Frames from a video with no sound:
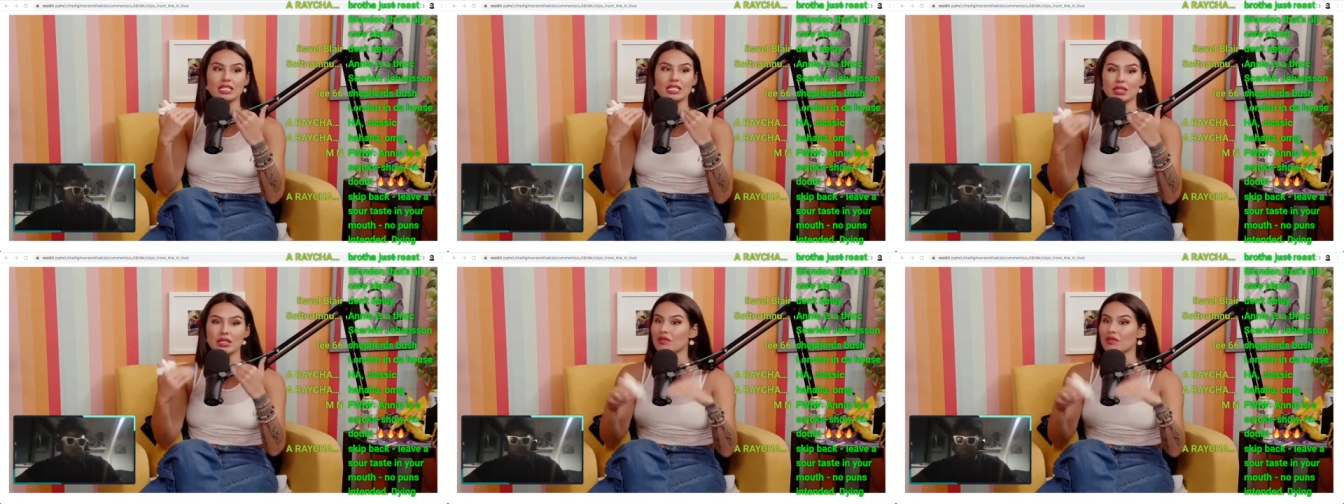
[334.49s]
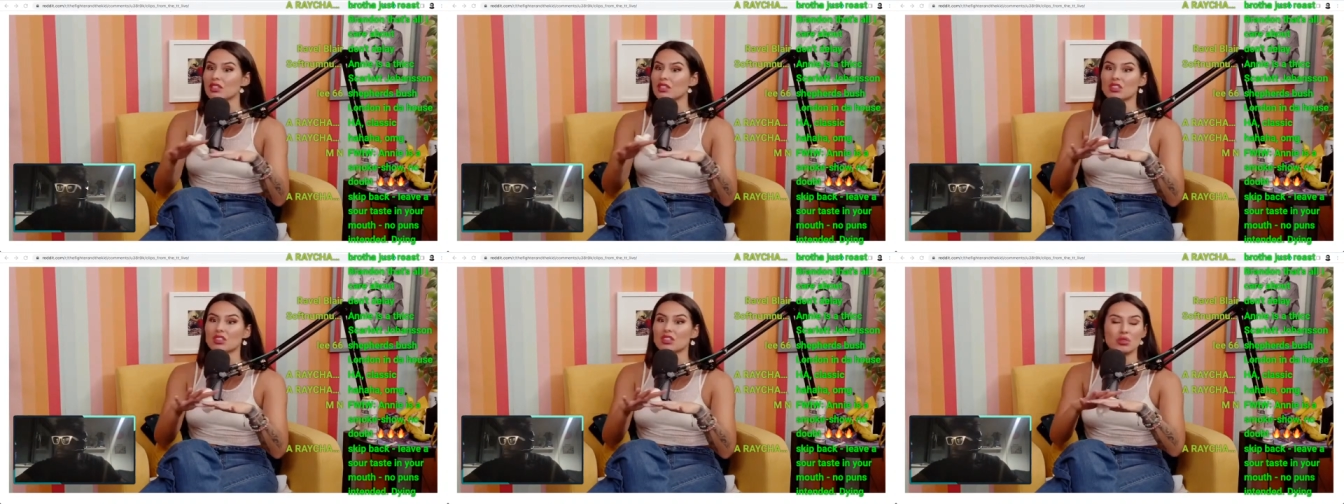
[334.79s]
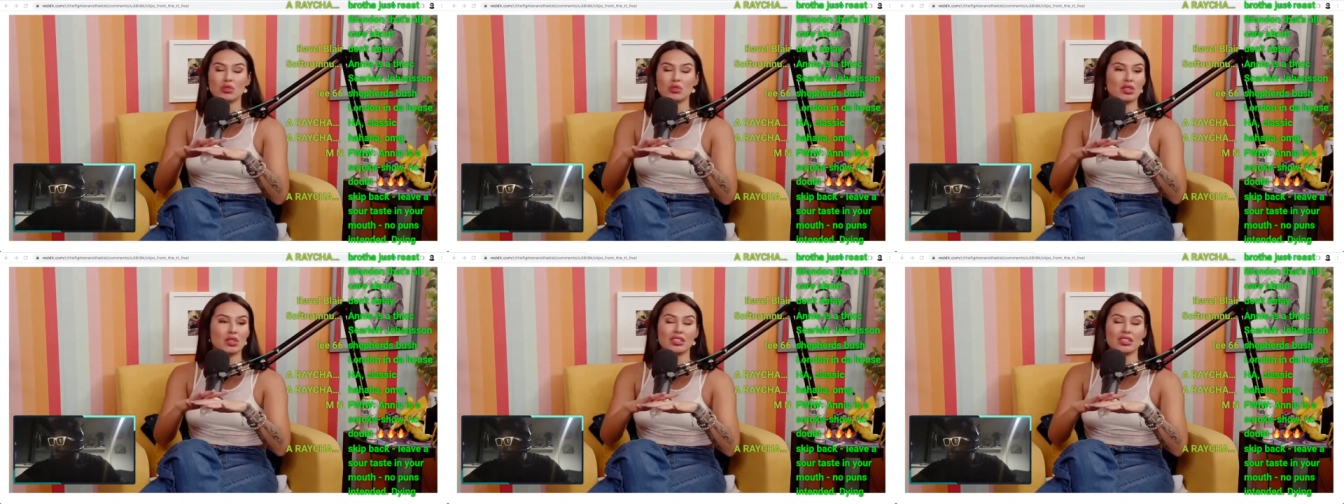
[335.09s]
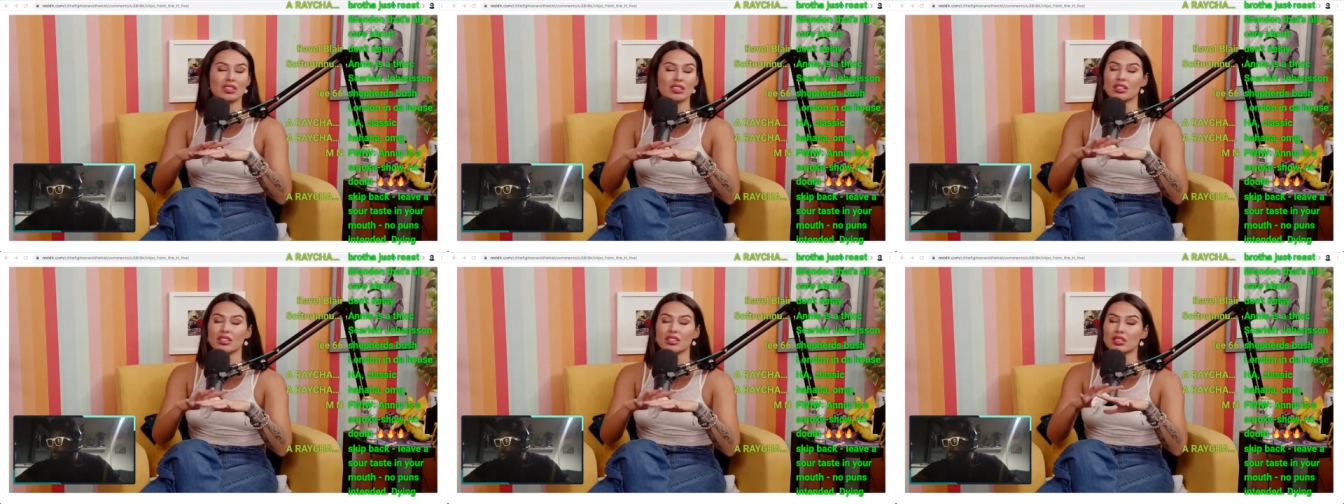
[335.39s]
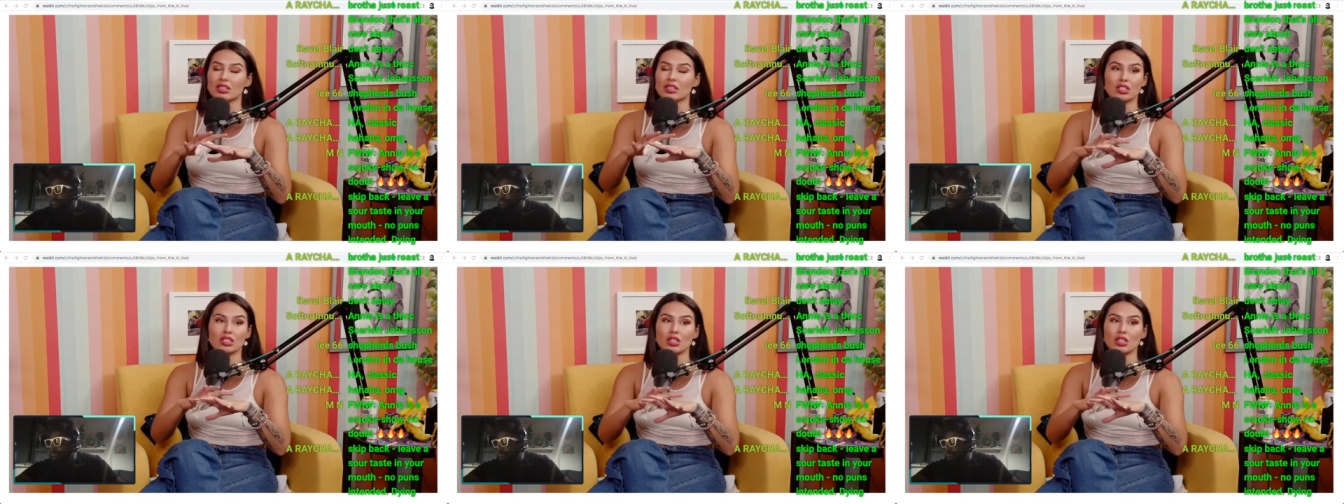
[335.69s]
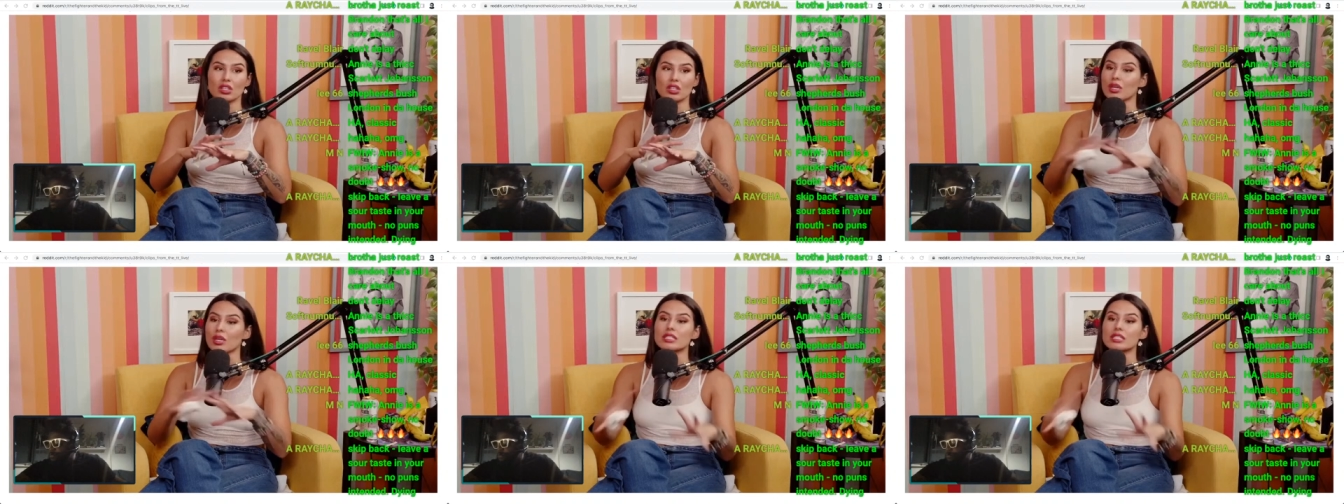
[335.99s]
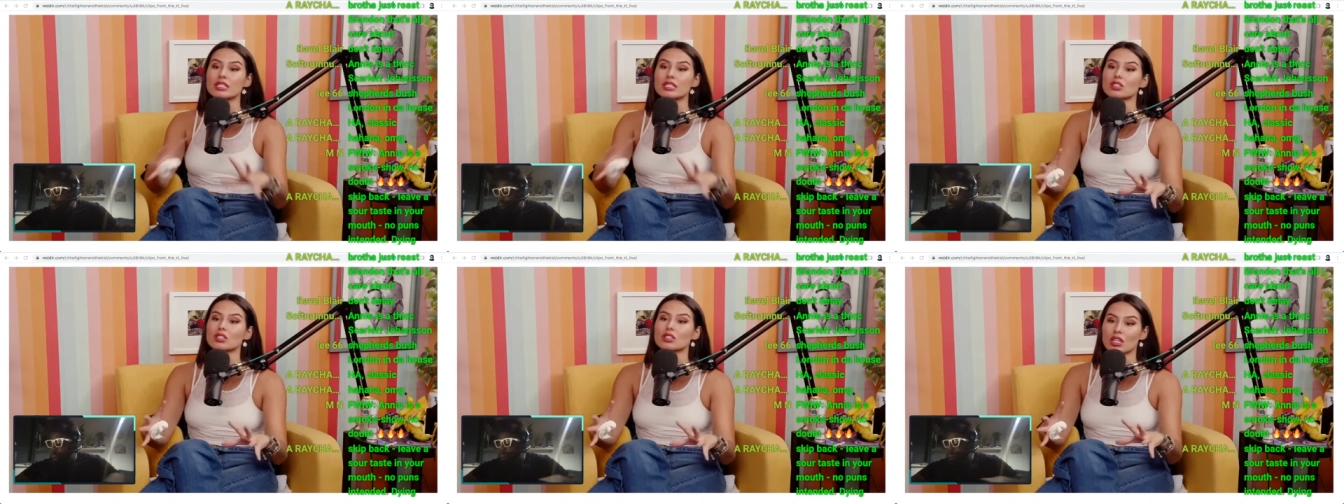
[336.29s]
the, the craziest question, I
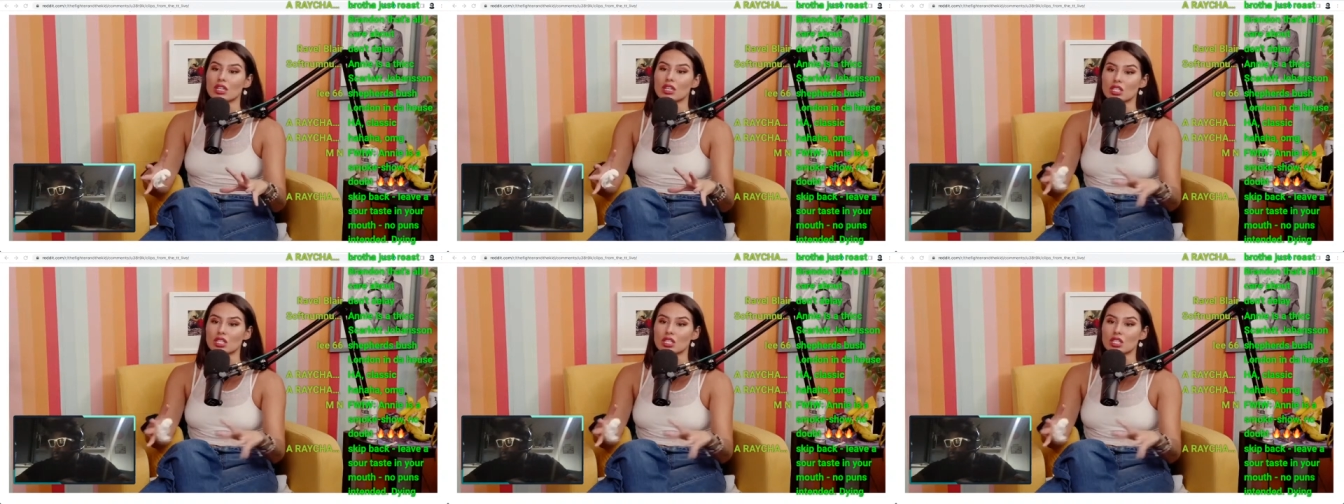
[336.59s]
have